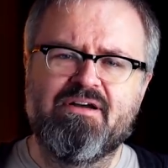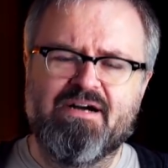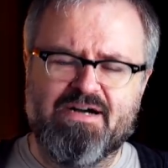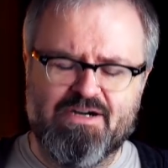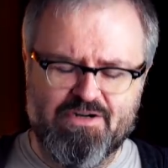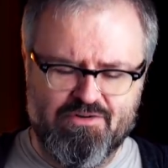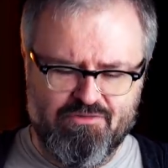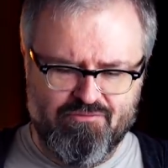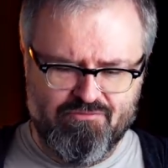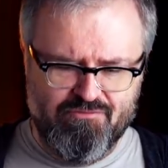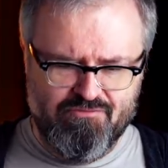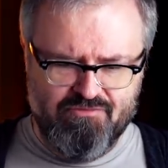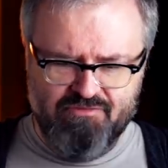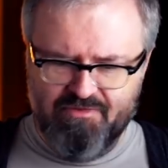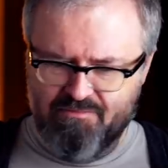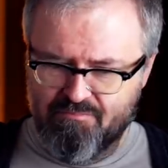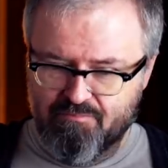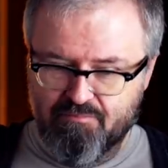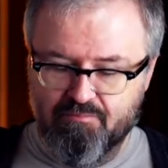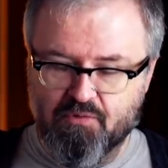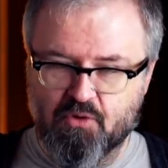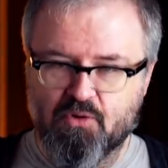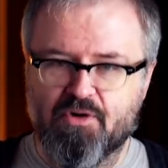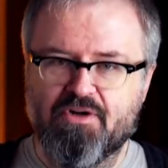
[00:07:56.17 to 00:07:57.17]
of
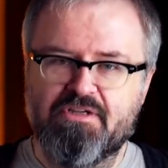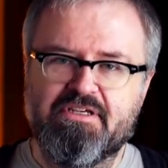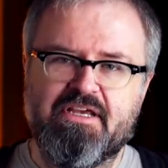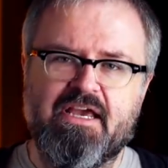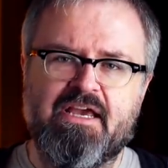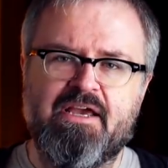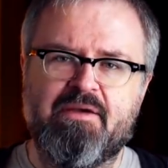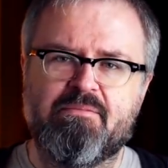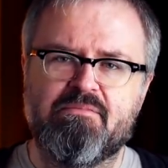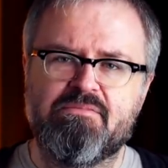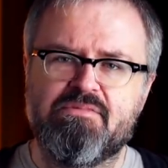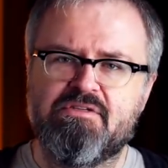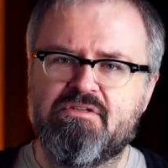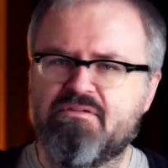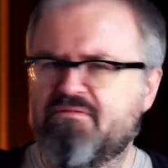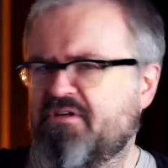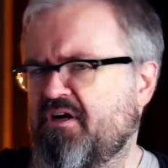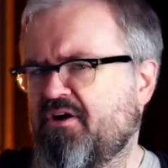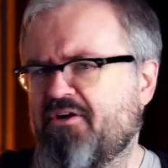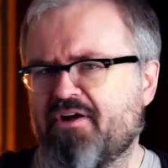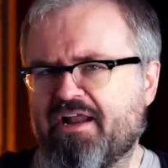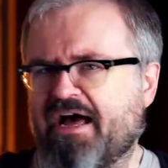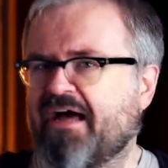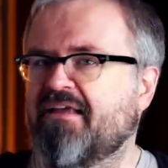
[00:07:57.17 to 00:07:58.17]
board games
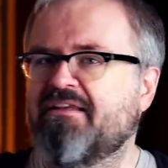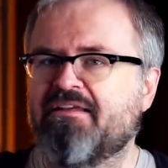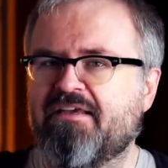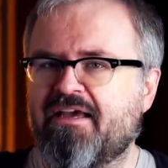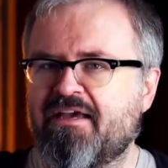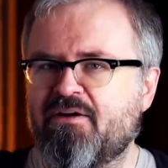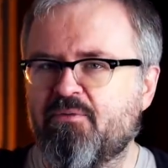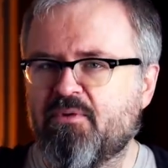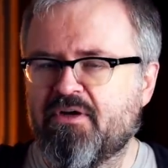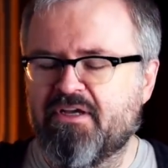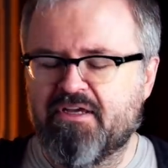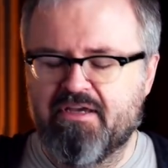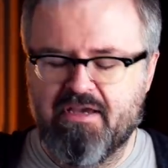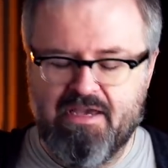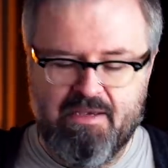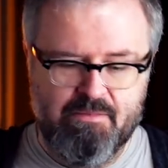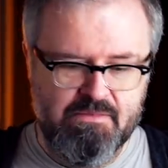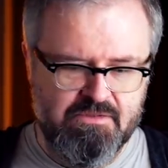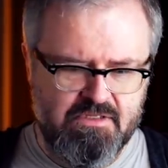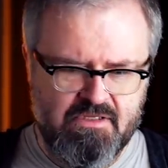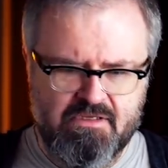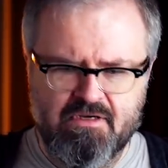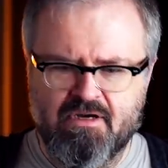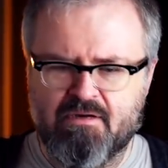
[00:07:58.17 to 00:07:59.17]
that are not gateway
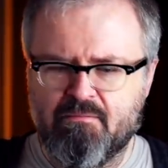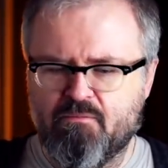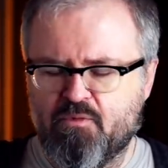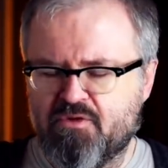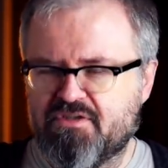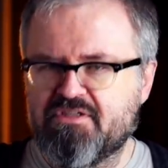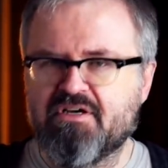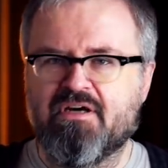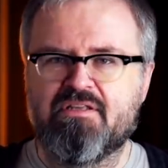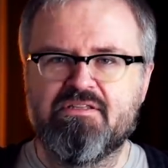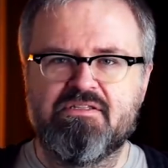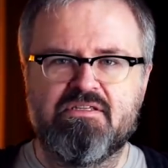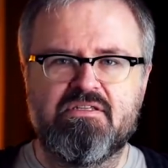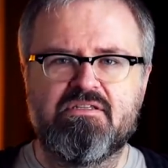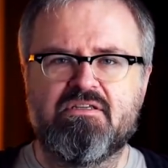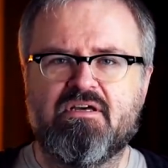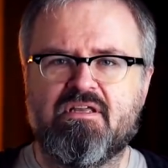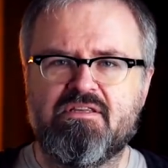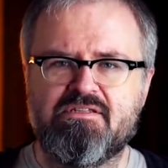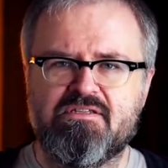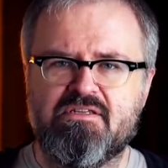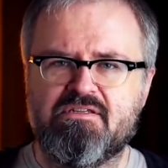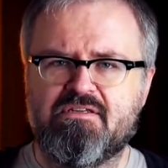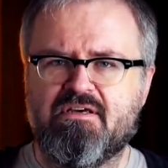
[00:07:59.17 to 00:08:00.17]
games that come with tons and
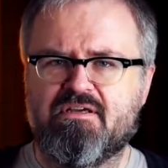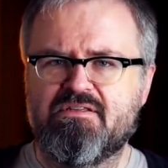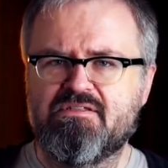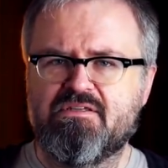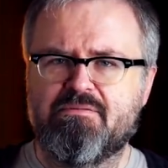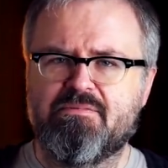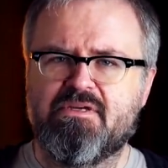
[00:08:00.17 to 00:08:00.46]
tons and tons